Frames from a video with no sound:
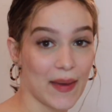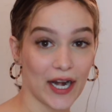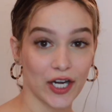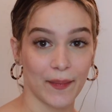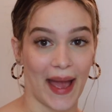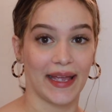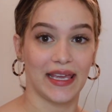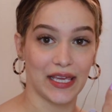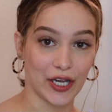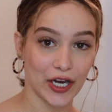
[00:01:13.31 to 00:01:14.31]
better back
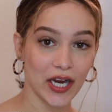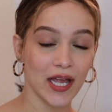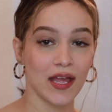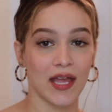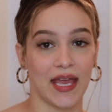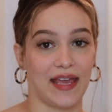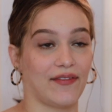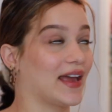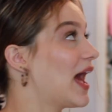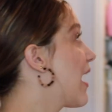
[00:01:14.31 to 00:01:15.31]
here if
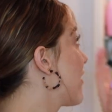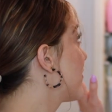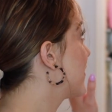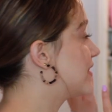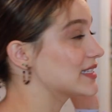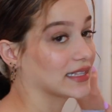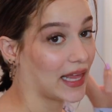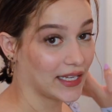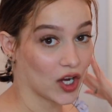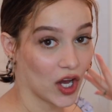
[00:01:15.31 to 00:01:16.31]
I have this
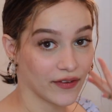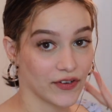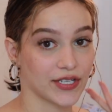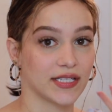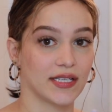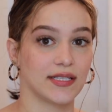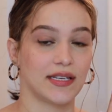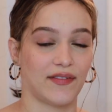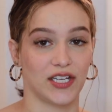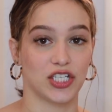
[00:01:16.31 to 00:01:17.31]
light on versus
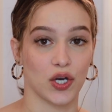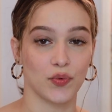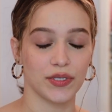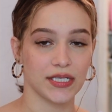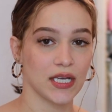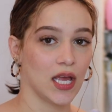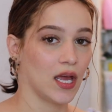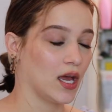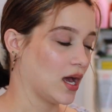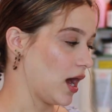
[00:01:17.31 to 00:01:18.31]
if I don't
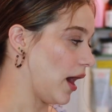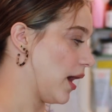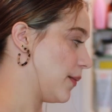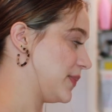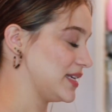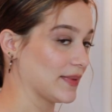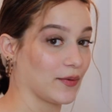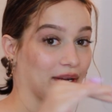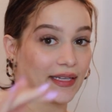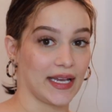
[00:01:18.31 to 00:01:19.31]
um, because my
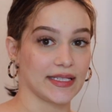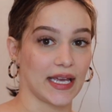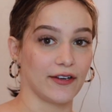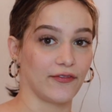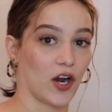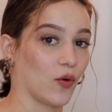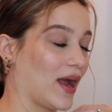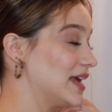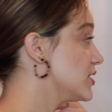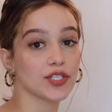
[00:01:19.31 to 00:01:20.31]
ring light is kind of far
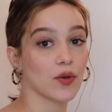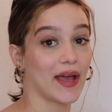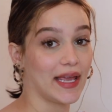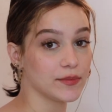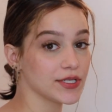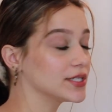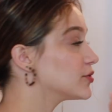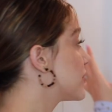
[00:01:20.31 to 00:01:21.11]
away. So I am just gonna